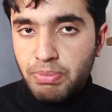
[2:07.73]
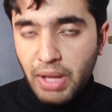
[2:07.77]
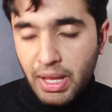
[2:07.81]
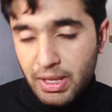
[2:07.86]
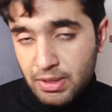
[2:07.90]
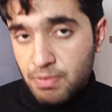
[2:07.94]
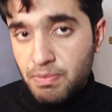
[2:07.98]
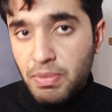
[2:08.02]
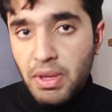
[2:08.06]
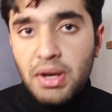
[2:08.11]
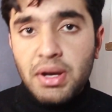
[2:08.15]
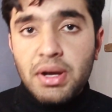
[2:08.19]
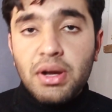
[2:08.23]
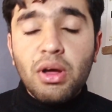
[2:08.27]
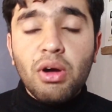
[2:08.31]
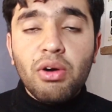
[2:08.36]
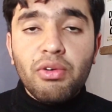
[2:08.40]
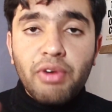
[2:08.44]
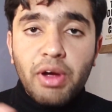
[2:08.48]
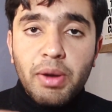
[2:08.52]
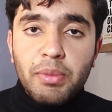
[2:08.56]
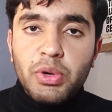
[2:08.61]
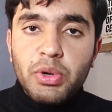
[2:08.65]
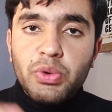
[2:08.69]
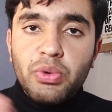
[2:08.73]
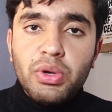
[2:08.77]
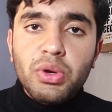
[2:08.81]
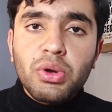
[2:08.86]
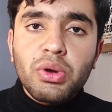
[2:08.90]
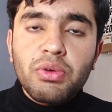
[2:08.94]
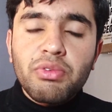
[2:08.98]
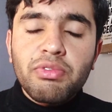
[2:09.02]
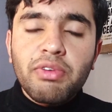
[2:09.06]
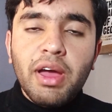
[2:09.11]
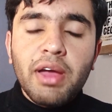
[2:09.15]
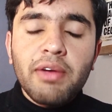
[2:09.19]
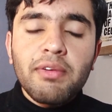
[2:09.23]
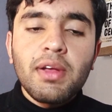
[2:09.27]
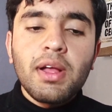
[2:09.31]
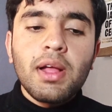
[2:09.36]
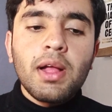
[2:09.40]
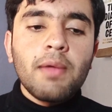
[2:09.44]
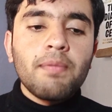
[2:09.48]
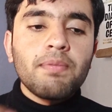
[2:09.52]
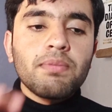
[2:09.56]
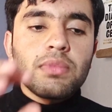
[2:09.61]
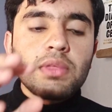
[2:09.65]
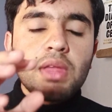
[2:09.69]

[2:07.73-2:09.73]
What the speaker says: aspirant of IMAT 2025,